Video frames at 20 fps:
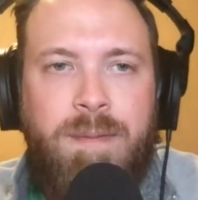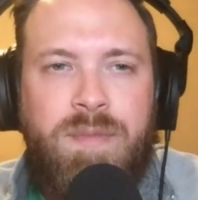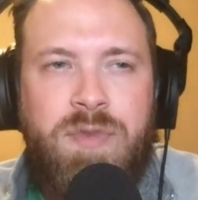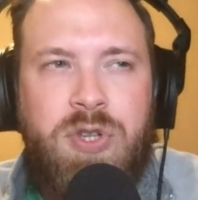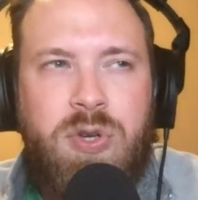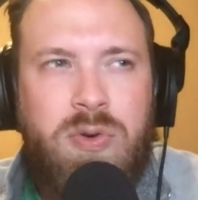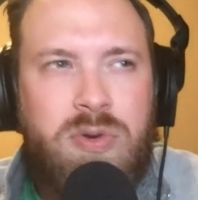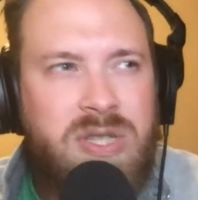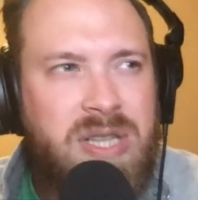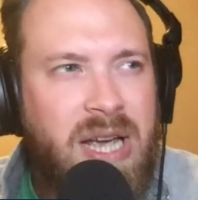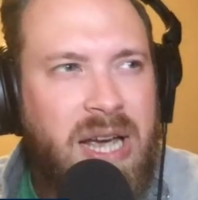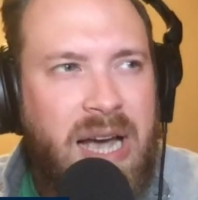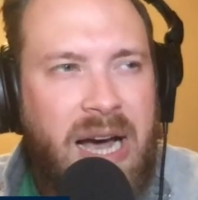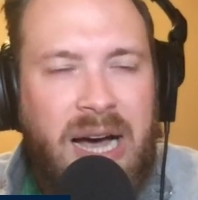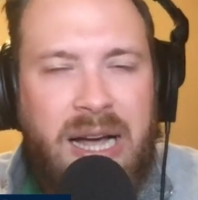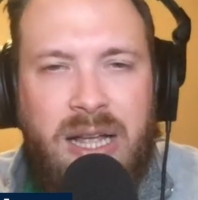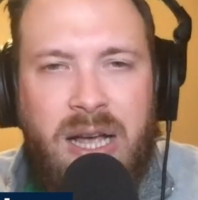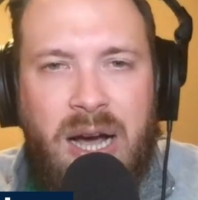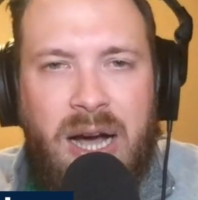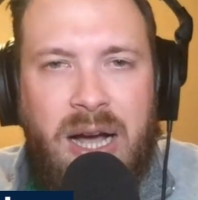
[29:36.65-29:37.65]
Tuesday,
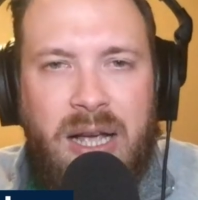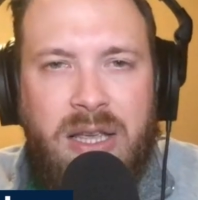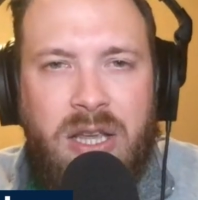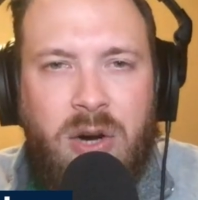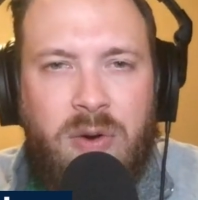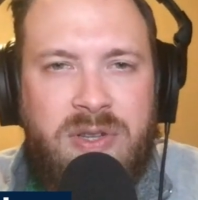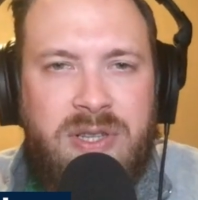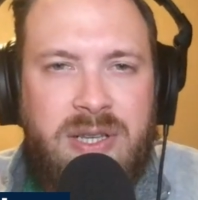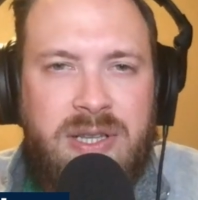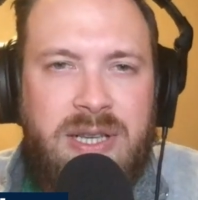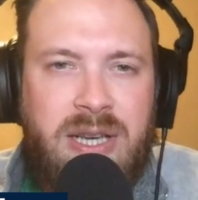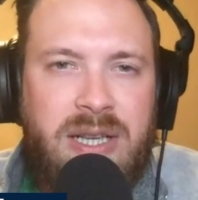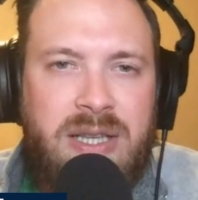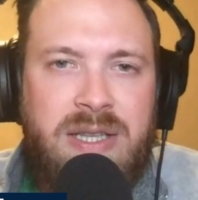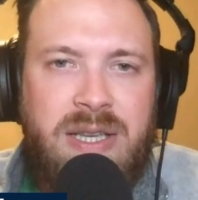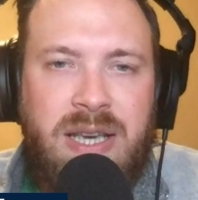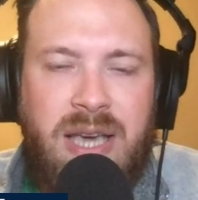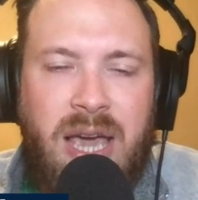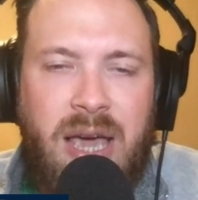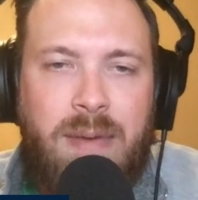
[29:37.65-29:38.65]
it's a
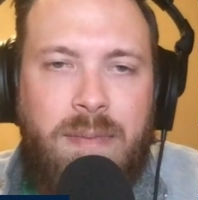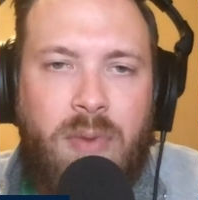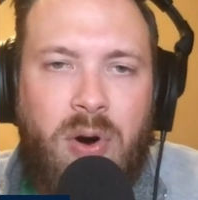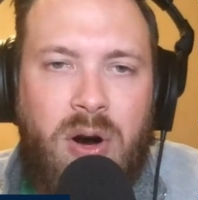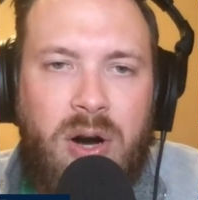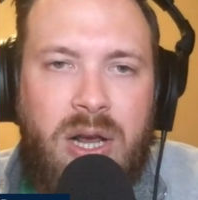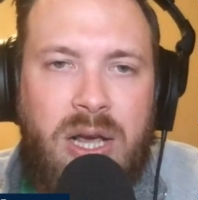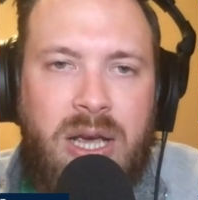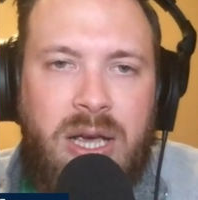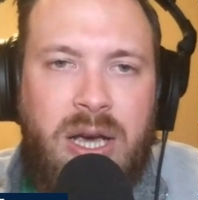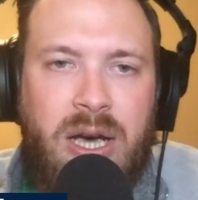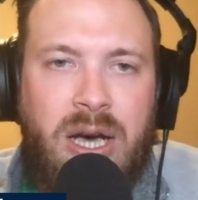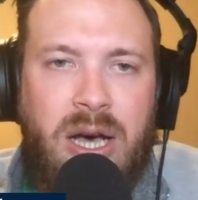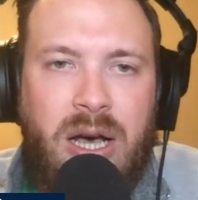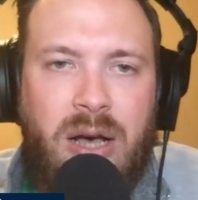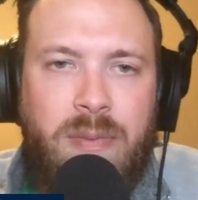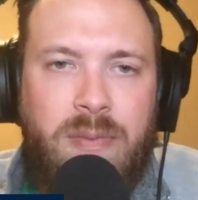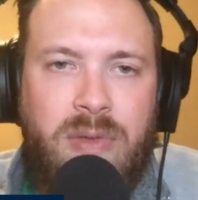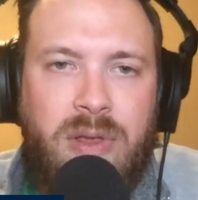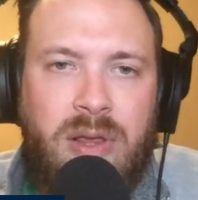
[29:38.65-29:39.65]
TNT game. Marnie
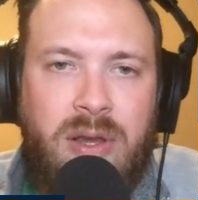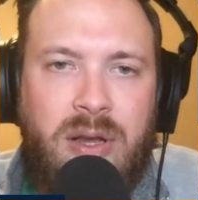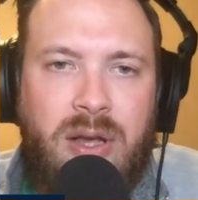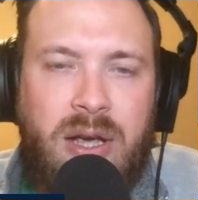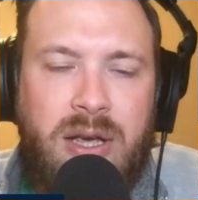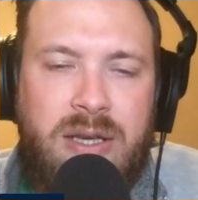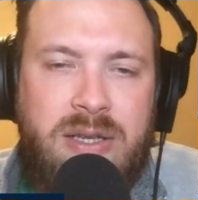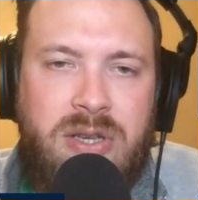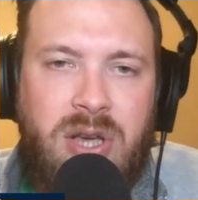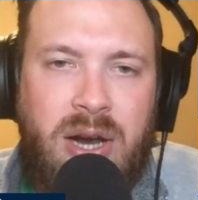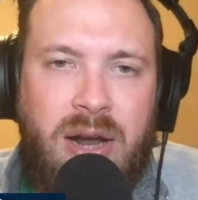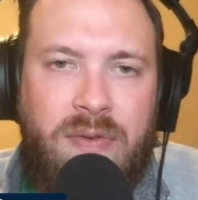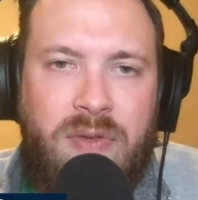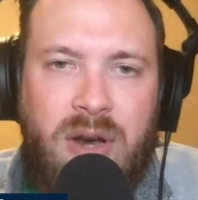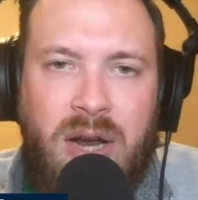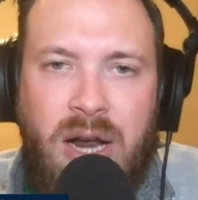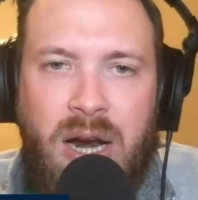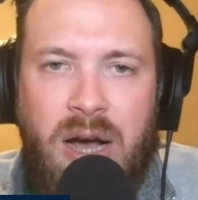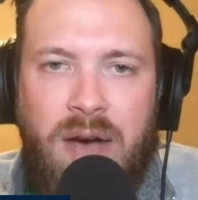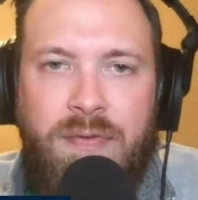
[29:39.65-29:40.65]
is going to have the
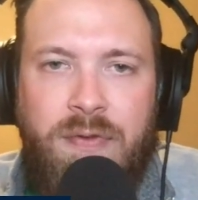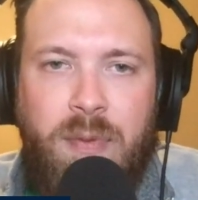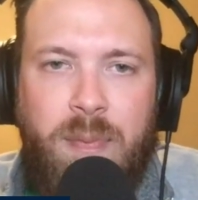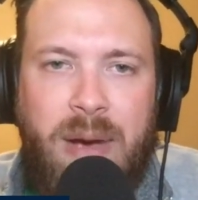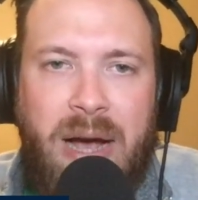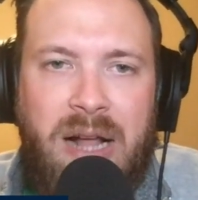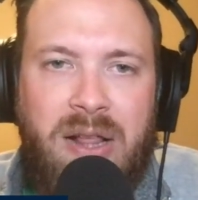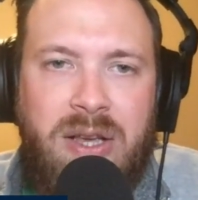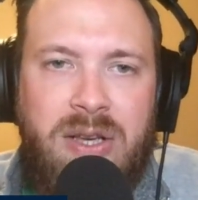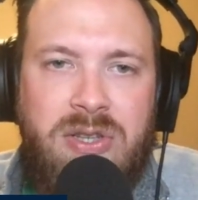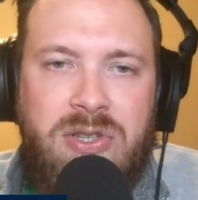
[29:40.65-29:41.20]
night off for Bally.